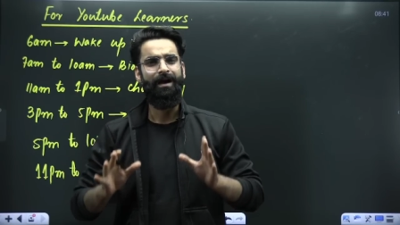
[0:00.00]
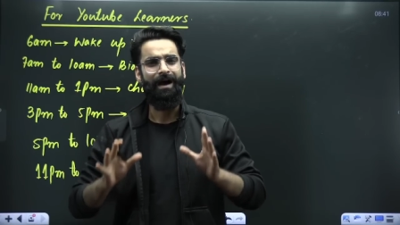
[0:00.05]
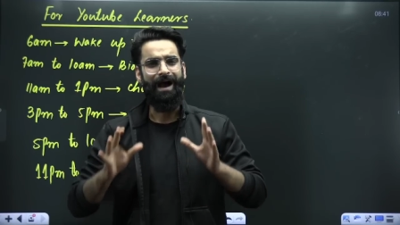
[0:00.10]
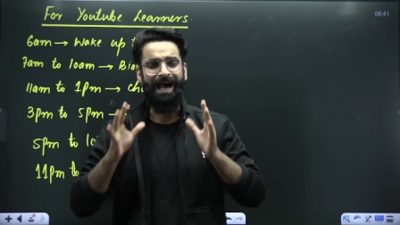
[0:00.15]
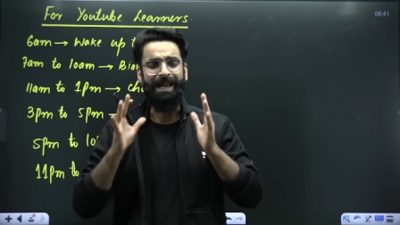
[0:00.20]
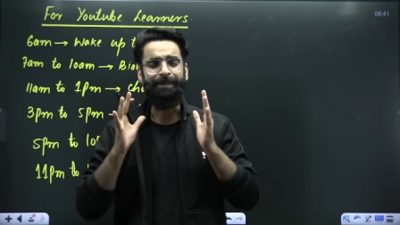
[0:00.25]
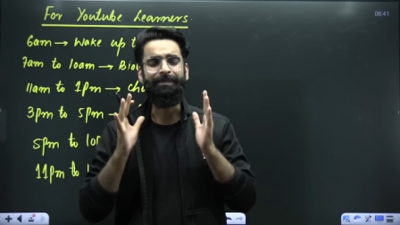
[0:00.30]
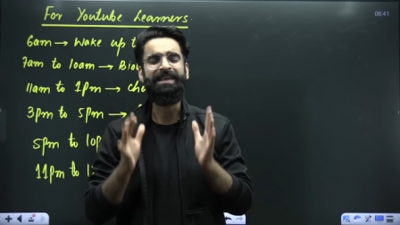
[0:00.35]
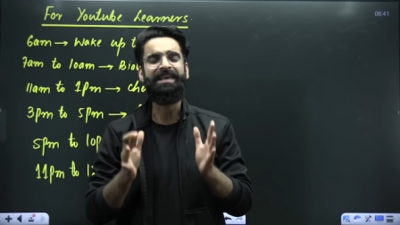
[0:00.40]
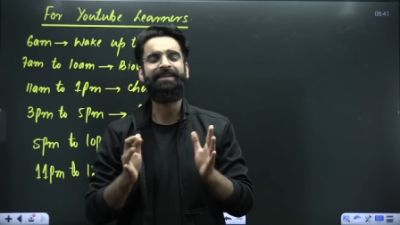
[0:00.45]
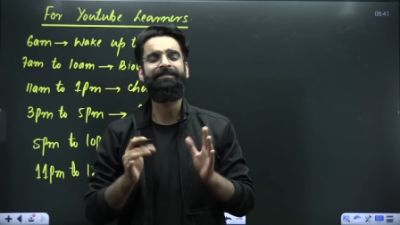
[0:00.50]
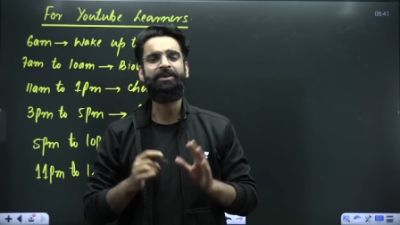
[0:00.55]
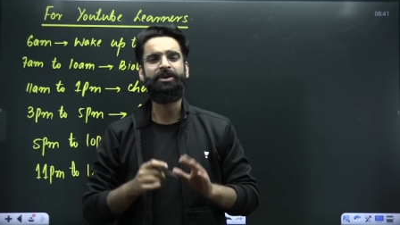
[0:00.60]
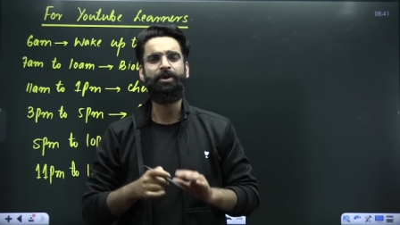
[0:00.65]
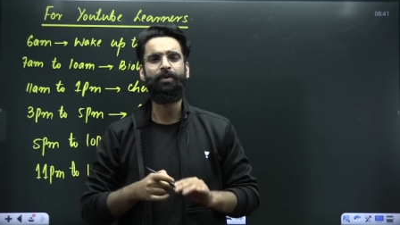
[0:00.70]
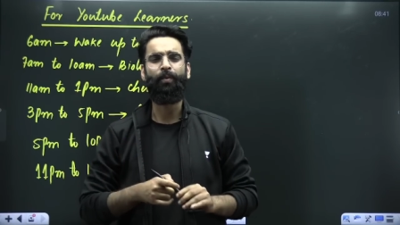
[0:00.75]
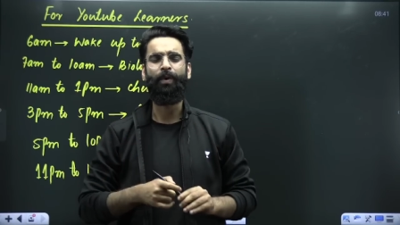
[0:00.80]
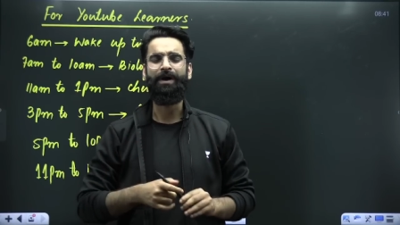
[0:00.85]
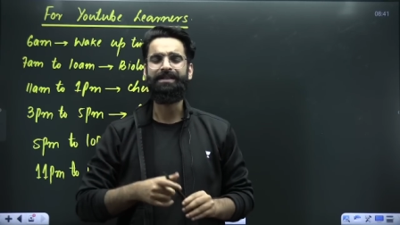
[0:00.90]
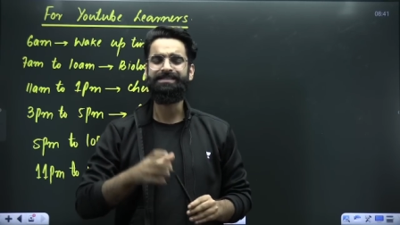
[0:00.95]
I'll be giving you
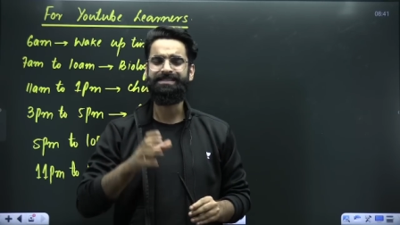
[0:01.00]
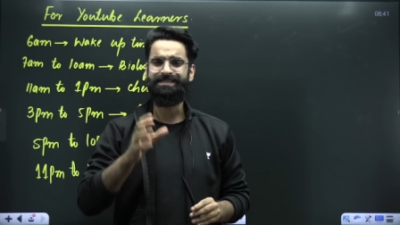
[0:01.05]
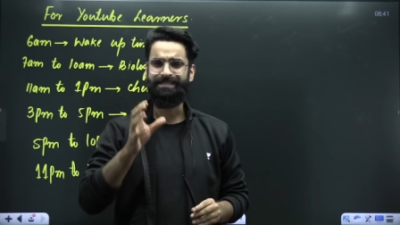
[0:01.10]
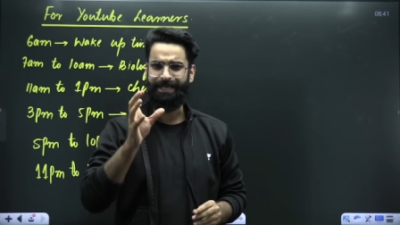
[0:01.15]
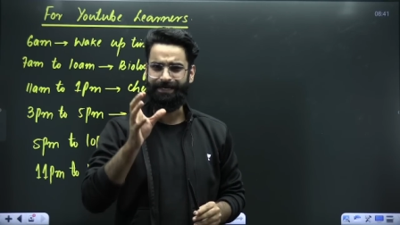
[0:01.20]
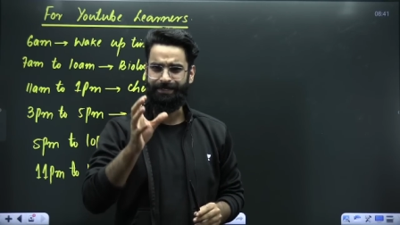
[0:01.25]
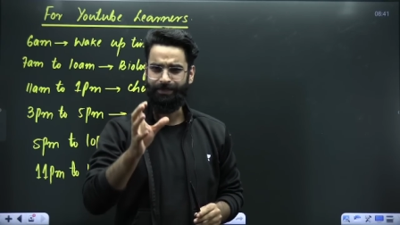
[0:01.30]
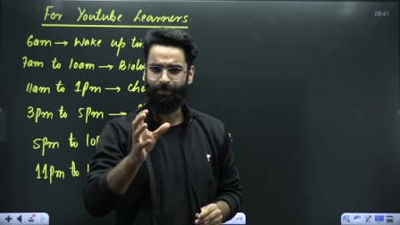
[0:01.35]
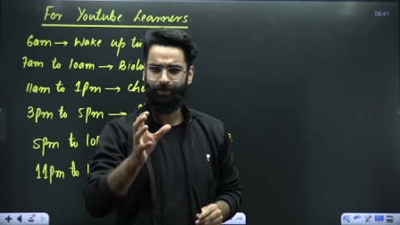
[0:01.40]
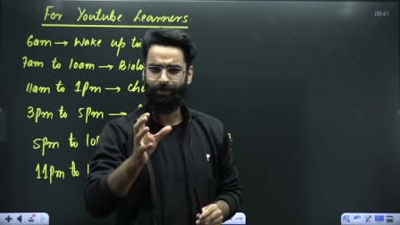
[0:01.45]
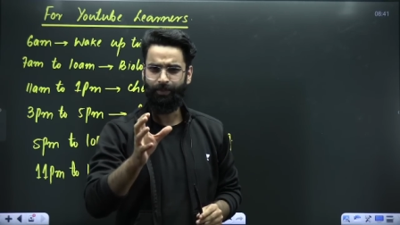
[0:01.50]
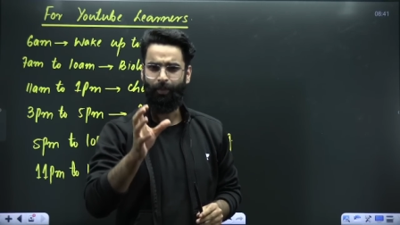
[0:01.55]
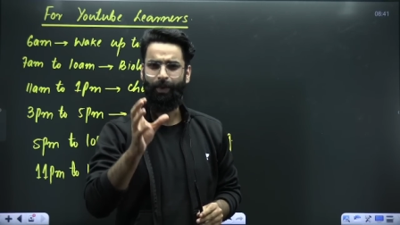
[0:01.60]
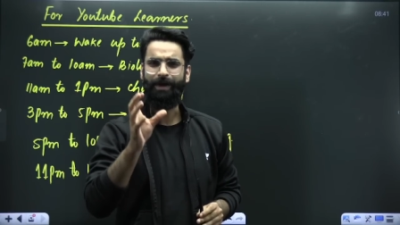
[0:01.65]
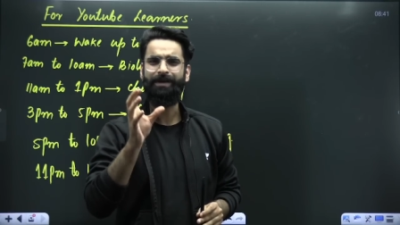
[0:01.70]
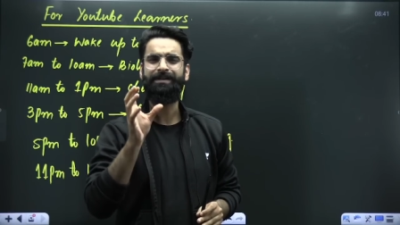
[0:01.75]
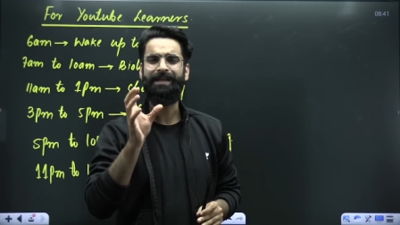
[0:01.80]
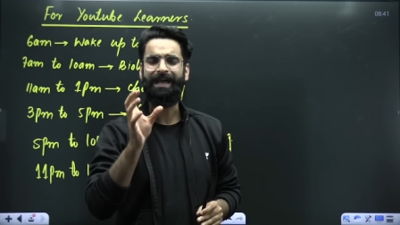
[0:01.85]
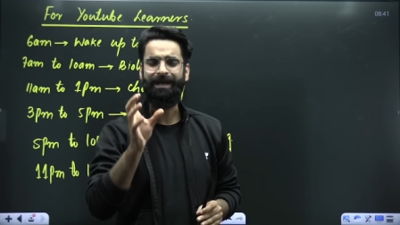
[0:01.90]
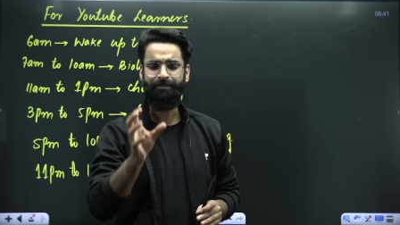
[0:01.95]
one schedule,
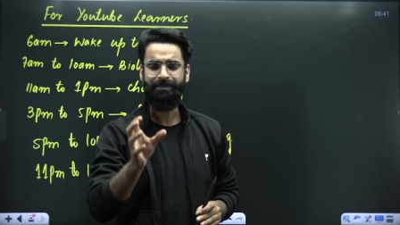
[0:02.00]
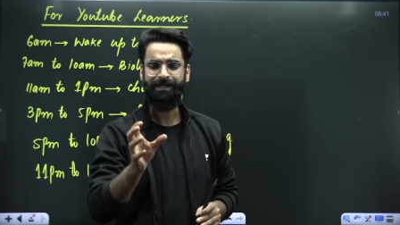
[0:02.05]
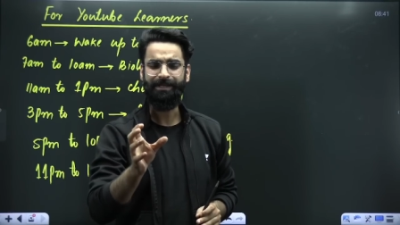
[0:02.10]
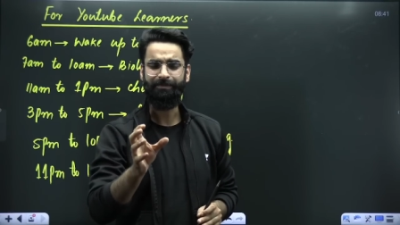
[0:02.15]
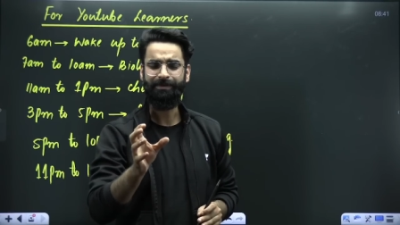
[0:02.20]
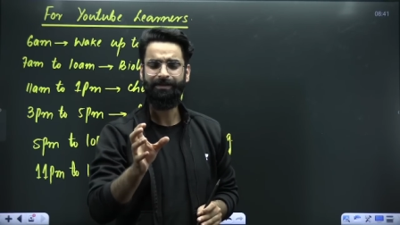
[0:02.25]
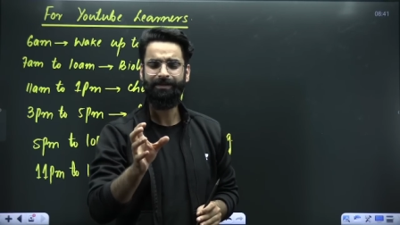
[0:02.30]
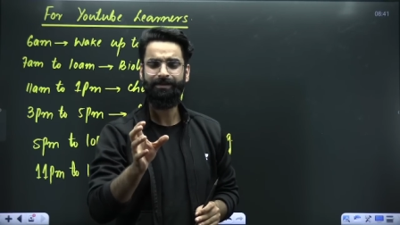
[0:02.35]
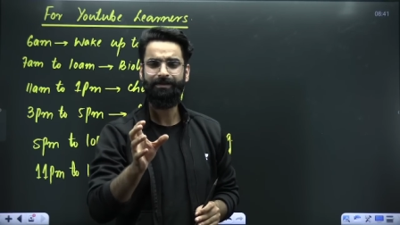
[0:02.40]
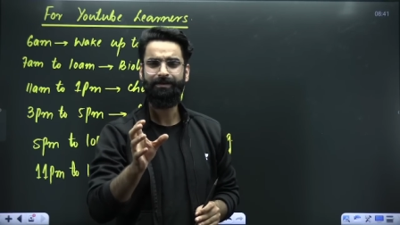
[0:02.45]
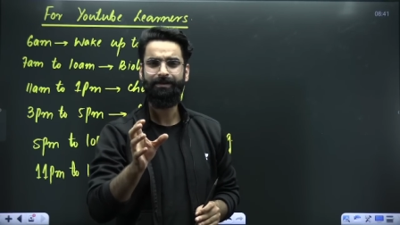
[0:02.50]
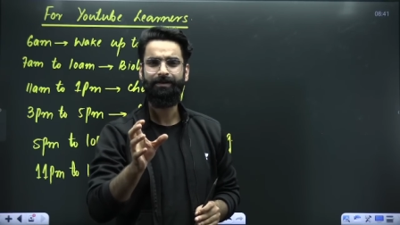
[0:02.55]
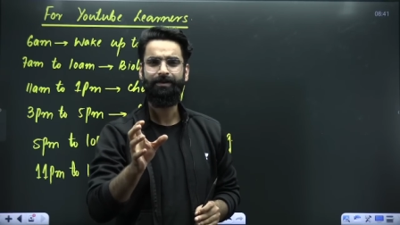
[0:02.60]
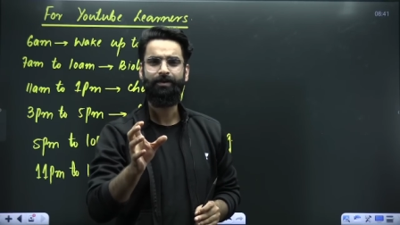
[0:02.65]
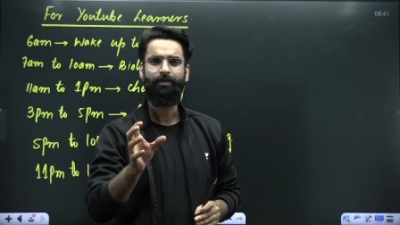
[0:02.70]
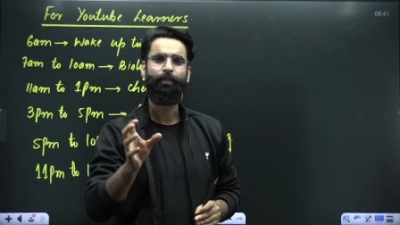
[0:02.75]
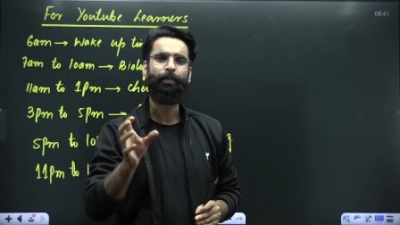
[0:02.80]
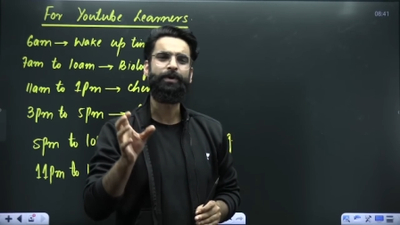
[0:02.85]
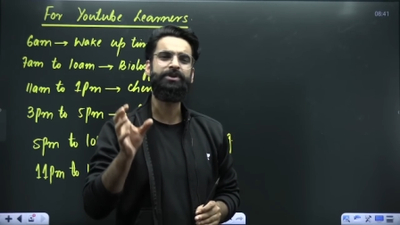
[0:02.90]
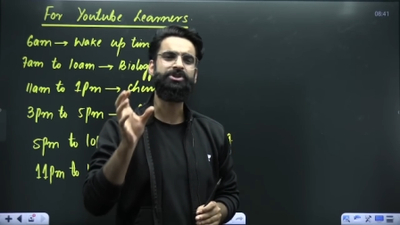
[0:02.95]
one timetable,
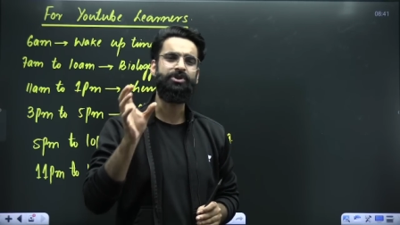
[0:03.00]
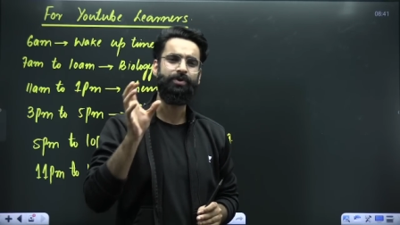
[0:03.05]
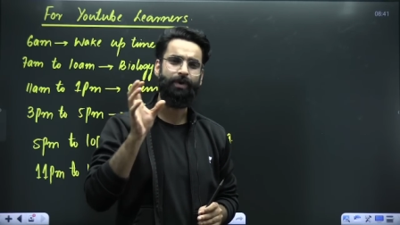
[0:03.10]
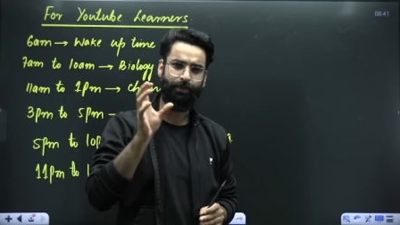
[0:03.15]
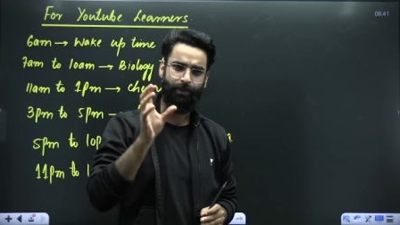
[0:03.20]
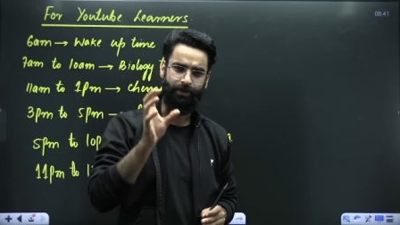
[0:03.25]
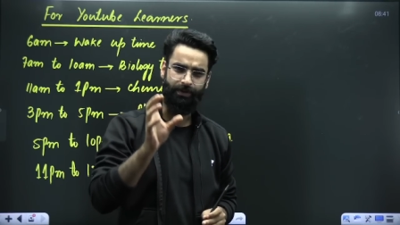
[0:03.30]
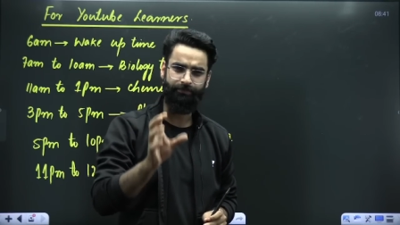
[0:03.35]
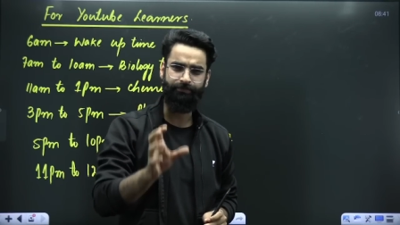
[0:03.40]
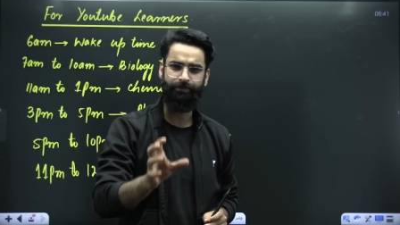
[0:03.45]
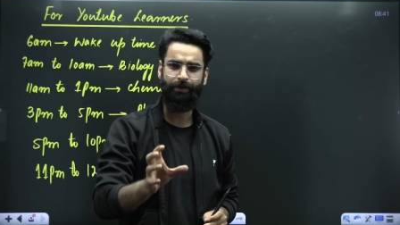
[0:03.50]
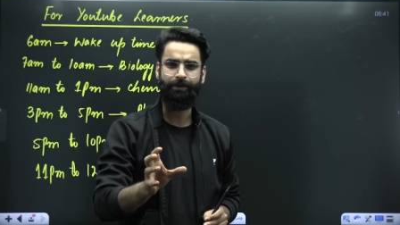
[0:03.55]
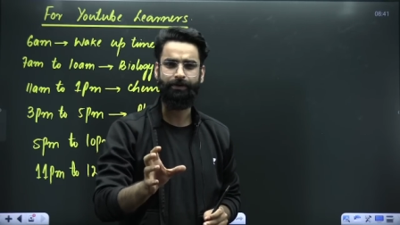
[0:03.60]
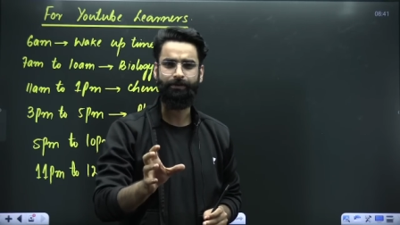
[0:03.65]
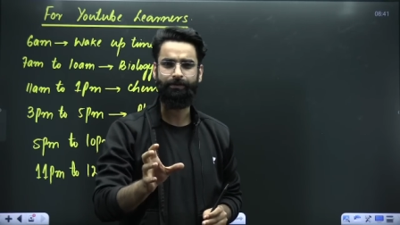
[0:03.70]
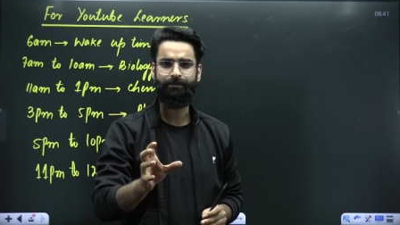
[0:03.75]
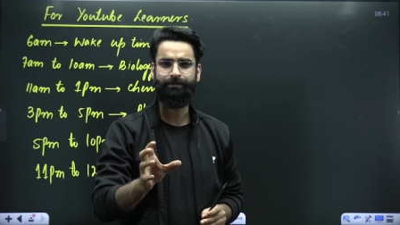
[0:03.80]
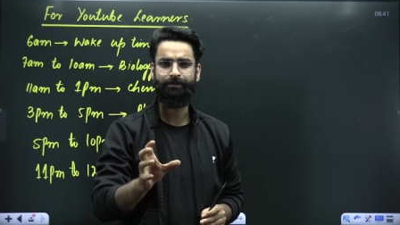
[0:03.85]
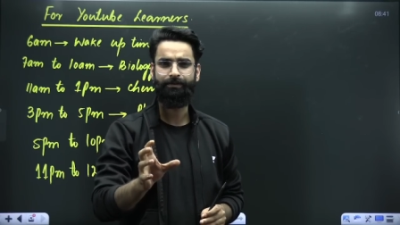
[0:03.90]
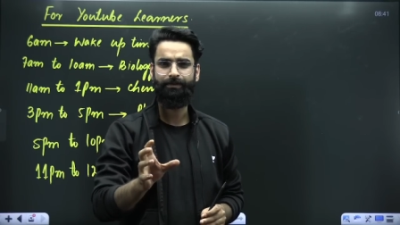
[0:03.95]
which you are going to follow.